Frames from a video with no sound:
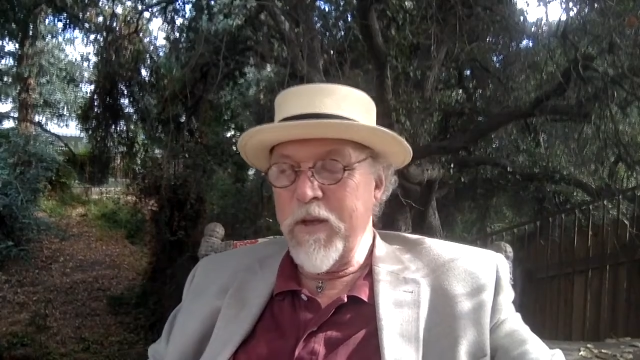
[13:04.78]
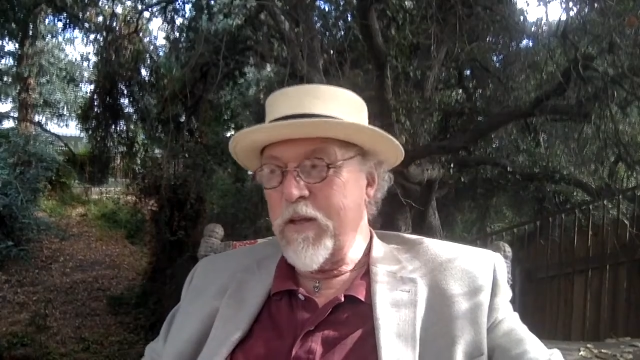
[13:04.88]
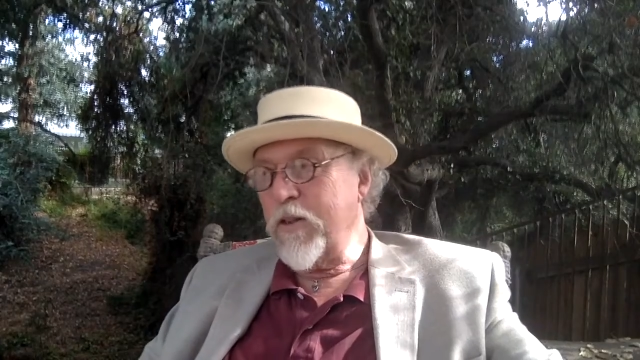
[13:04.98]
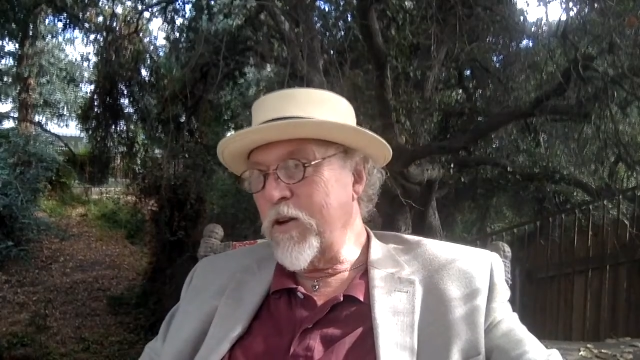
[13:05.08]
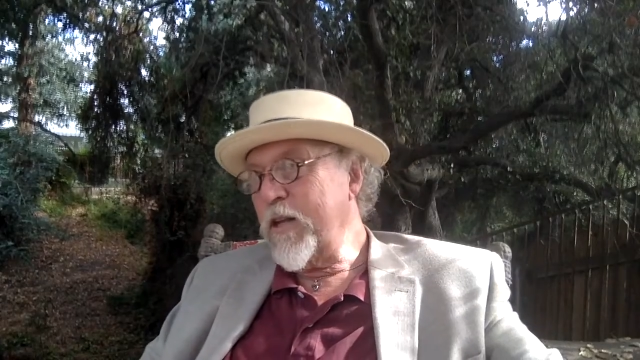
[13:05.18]

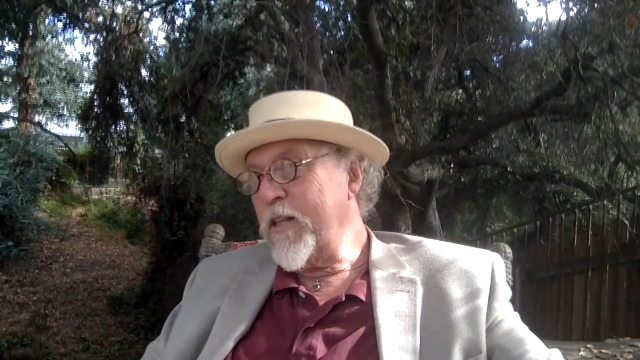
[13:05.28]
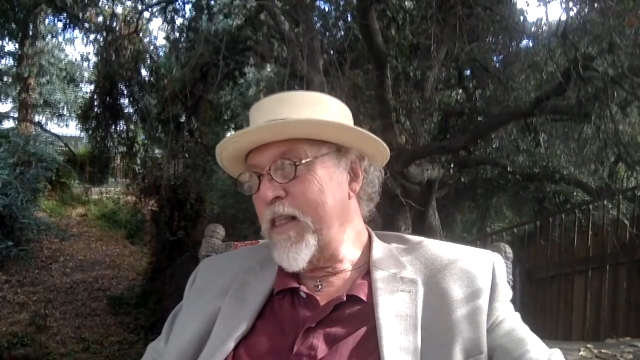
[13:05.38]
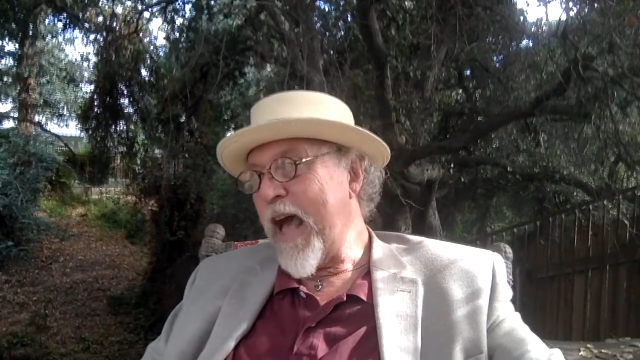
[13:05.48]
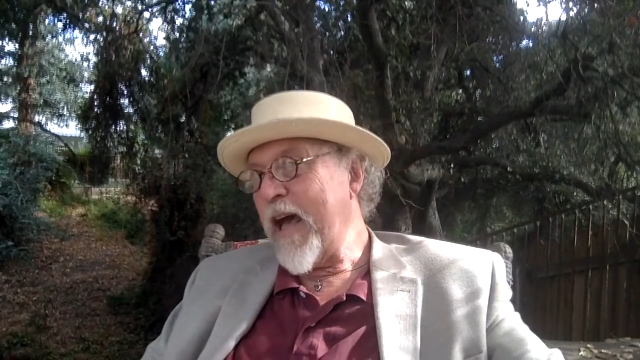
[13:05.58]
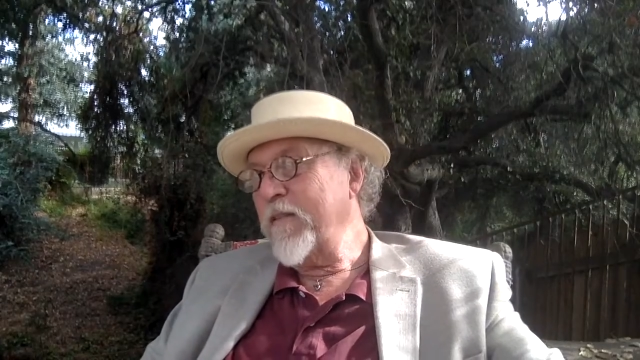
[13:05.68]
can look into
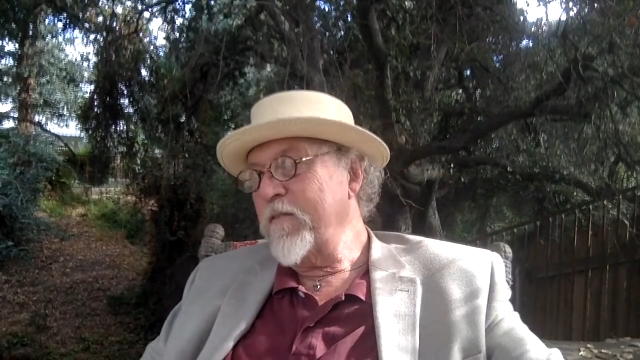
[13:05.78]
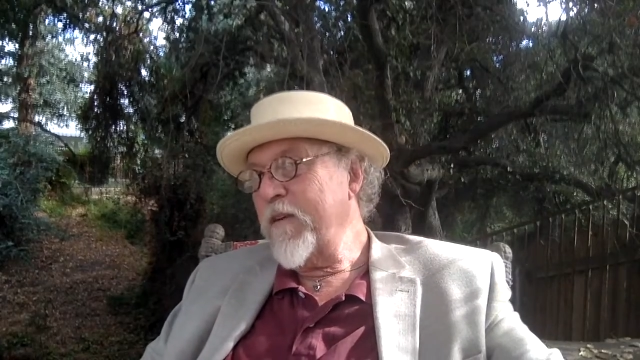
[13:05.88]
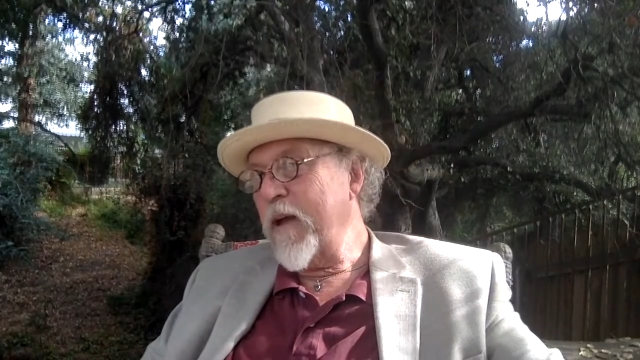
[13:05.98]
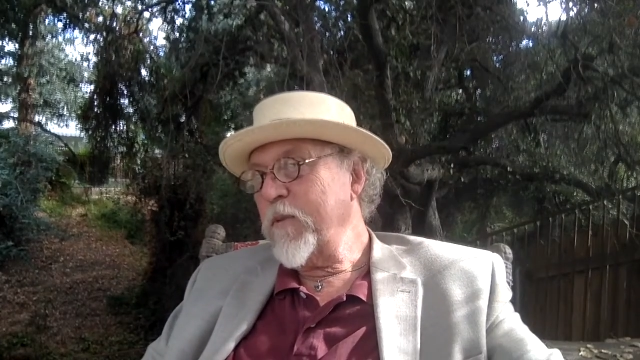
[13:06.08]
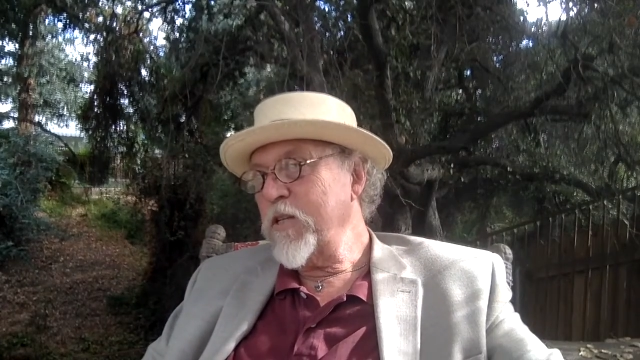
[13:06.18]
that and the
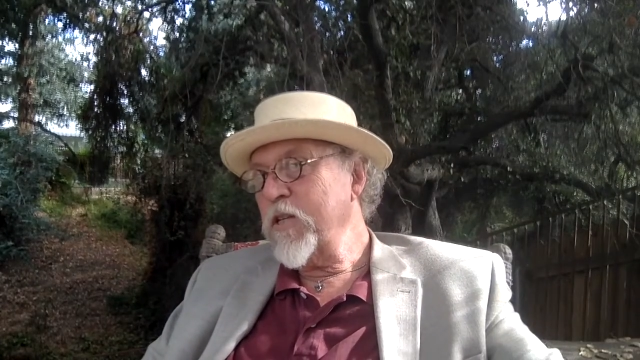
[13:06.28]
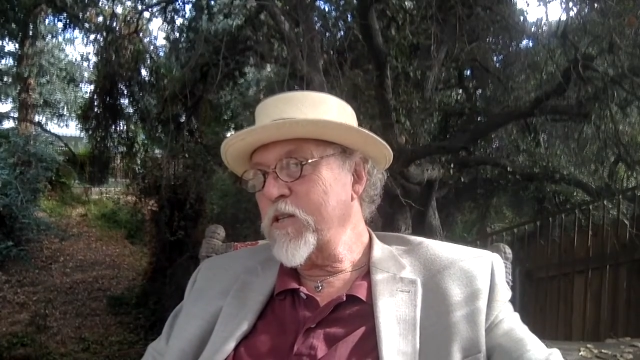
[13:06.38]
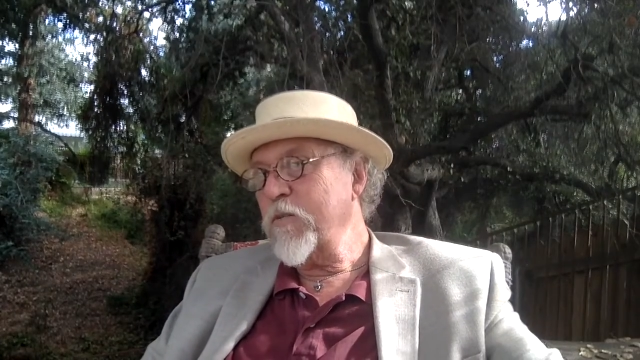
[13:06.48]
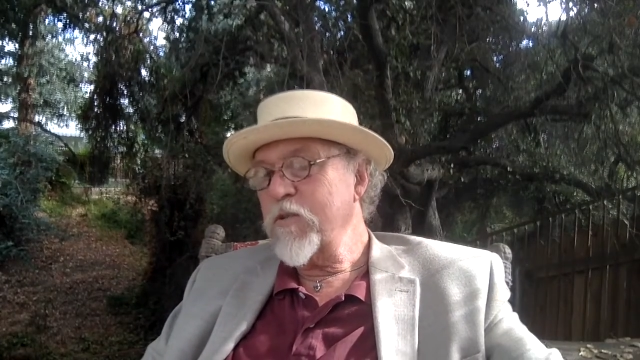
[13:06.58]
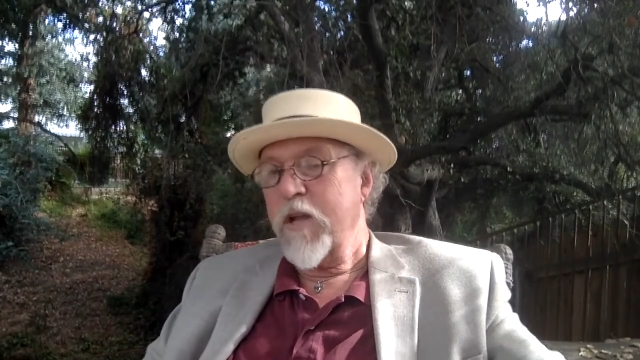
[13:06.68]
family
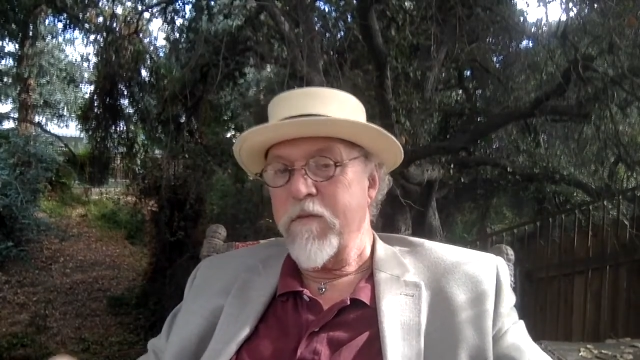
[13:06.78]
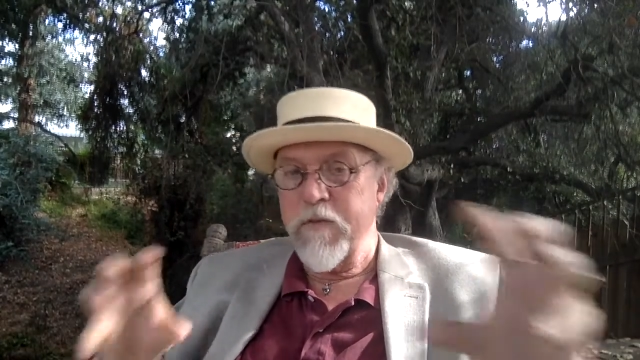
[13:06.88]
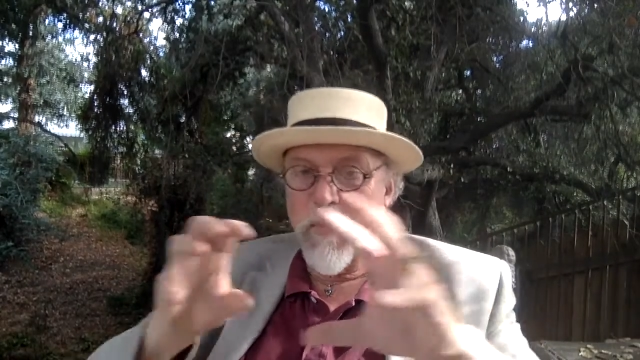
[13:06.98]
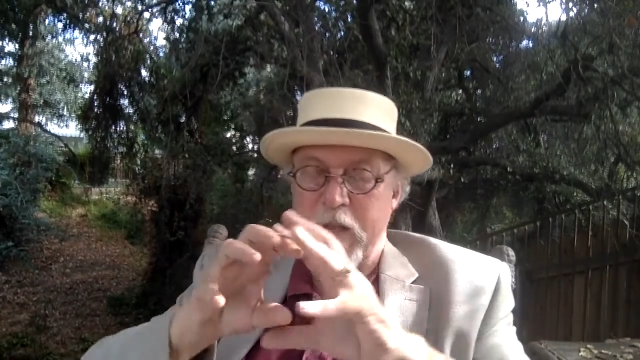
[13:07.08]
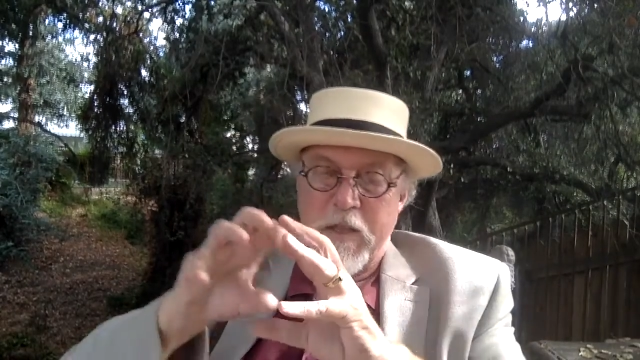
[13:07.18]
system stuff,
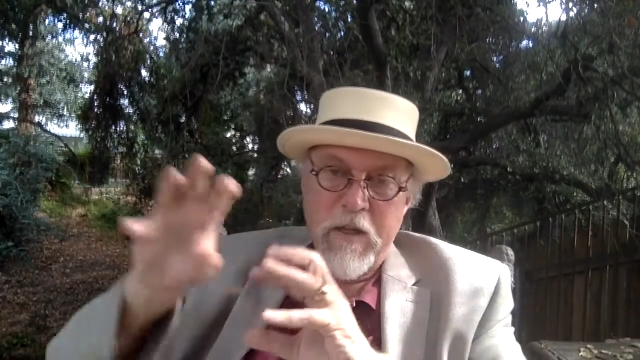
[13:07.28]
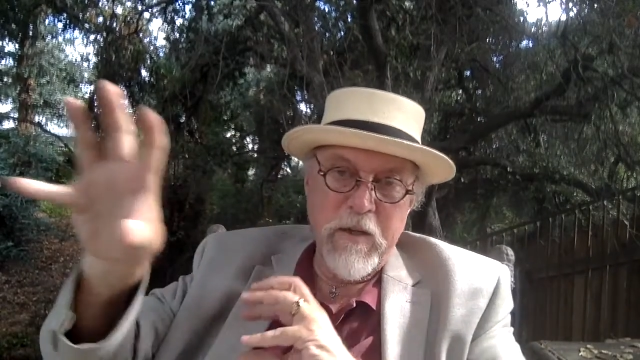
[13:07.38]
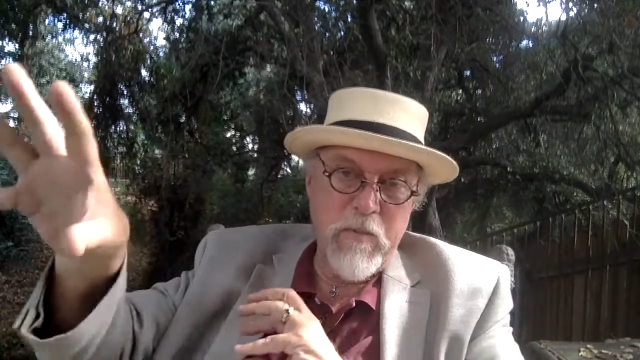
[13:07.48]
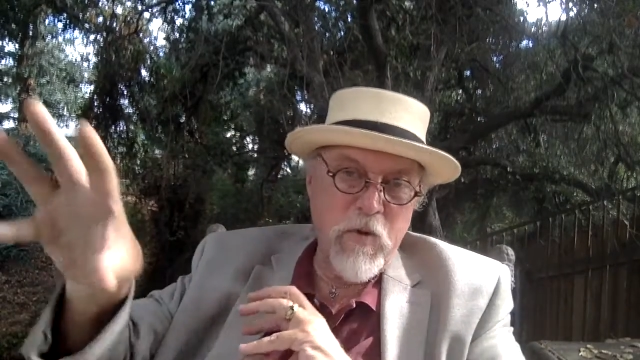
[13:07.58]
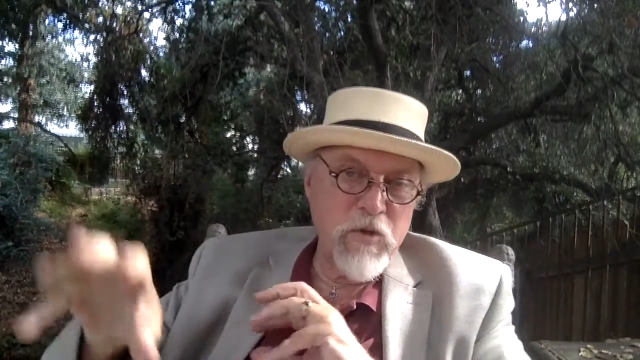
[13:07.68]
and we get the
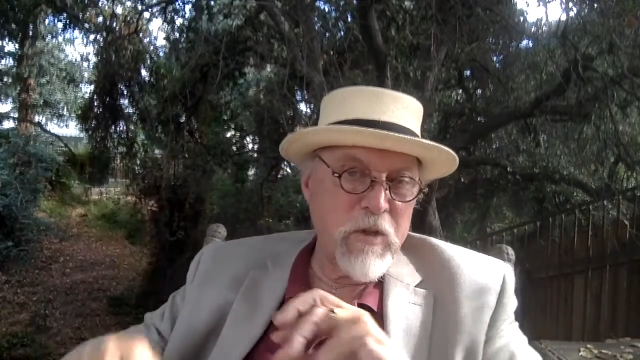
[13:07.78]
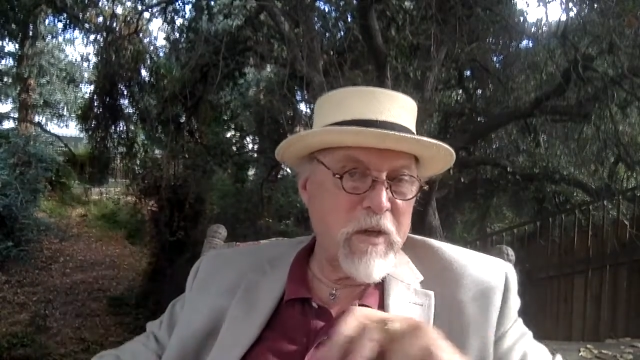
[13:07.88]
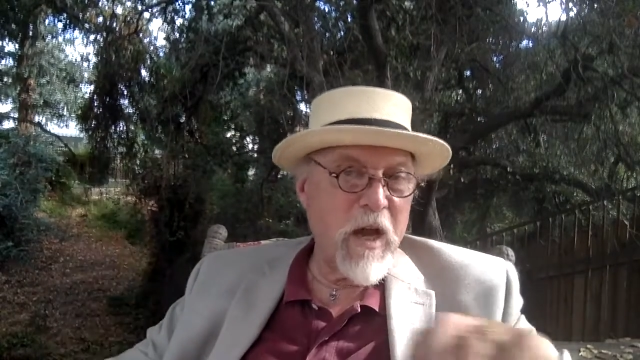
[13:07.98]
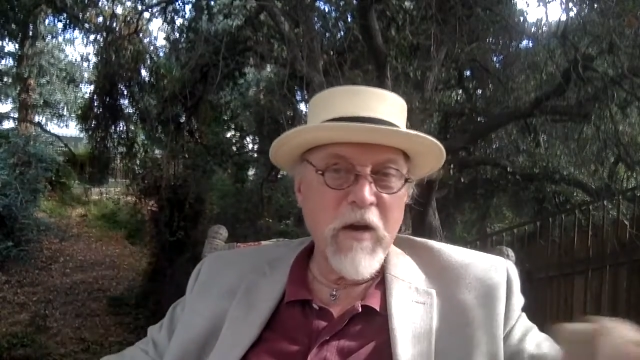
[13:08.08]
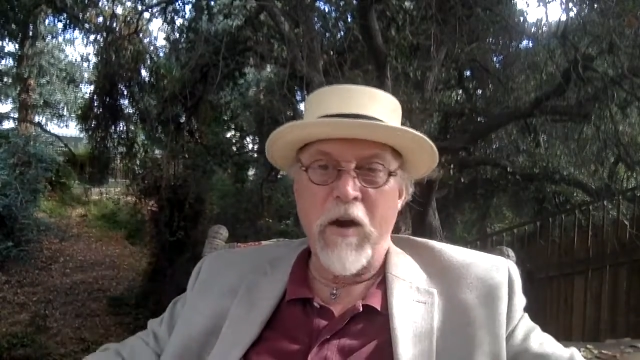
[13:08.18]
emotional
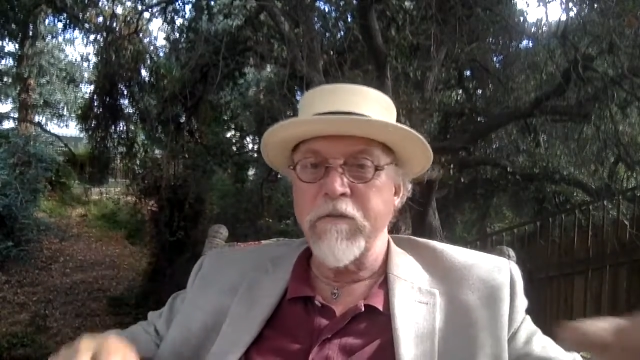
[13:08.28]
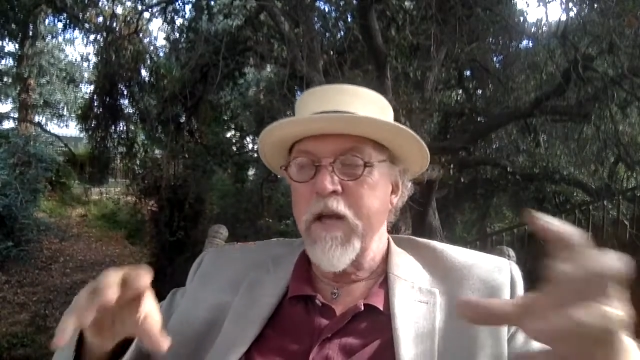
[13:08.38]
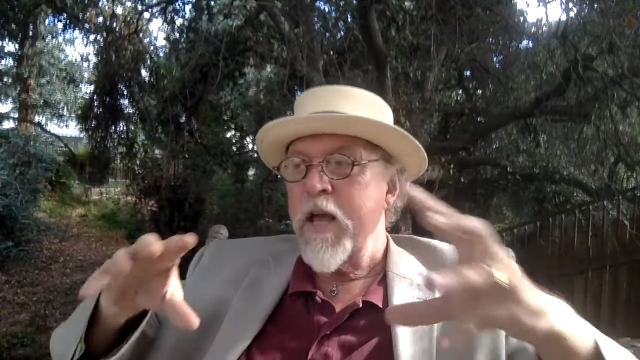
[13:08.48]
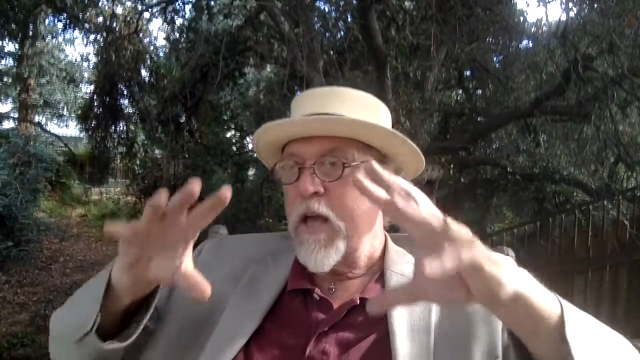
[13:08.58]
cutoff